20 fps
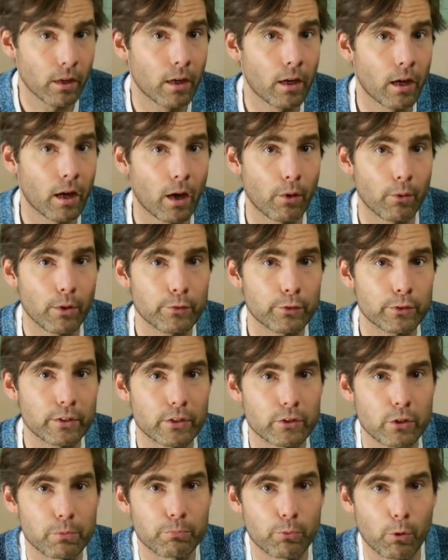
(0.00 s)
However,
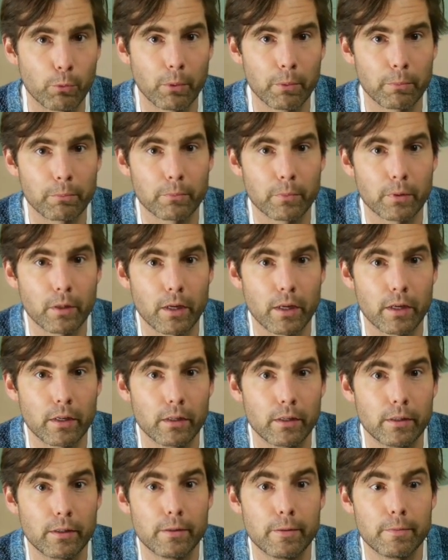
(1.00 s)
there's a problem.
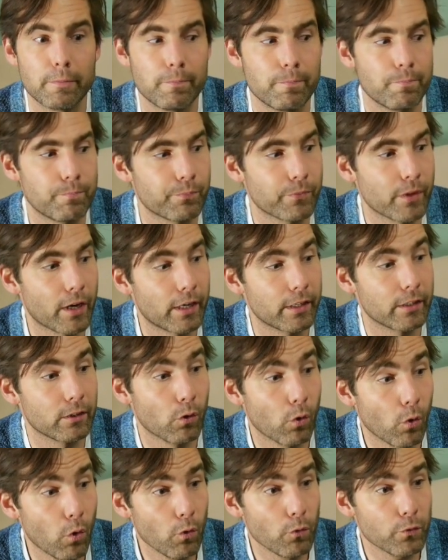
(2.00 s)
I
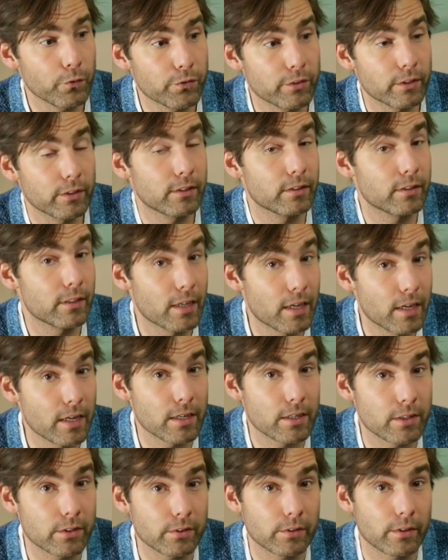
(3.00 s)
often
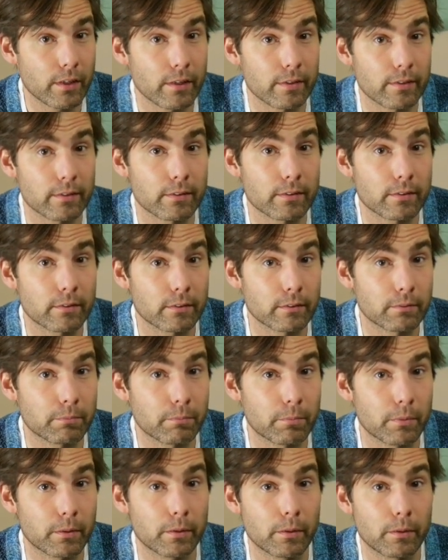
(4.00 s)
hear
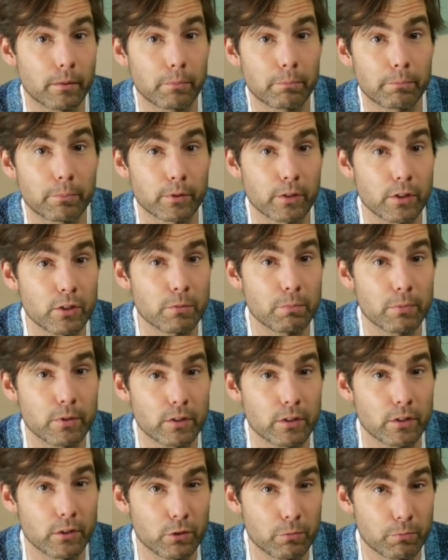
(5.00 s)
that participants
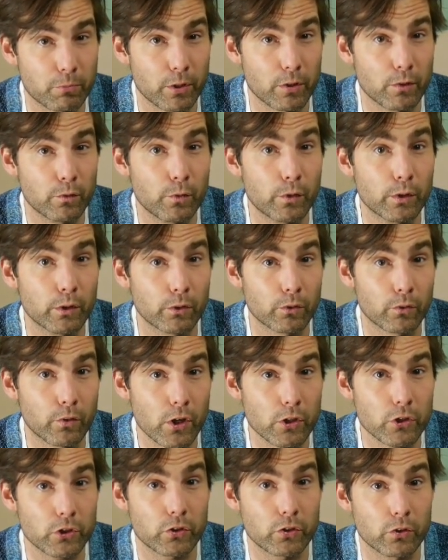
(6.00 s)
in the sprint feel
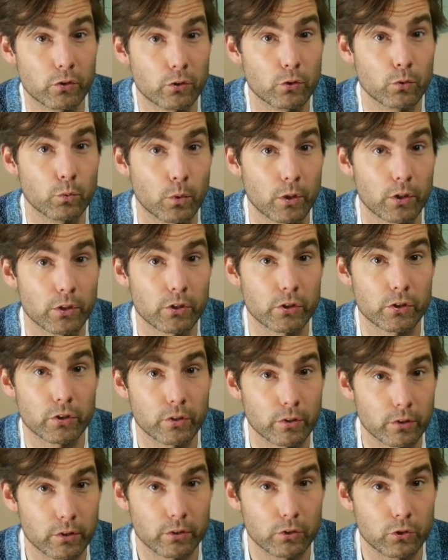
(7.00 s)
rushed
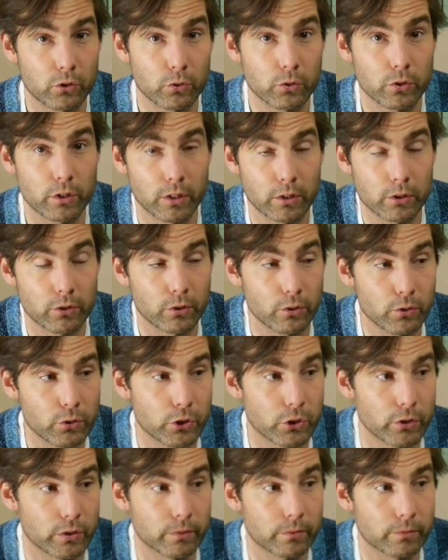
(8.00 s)
towards choosing a solution.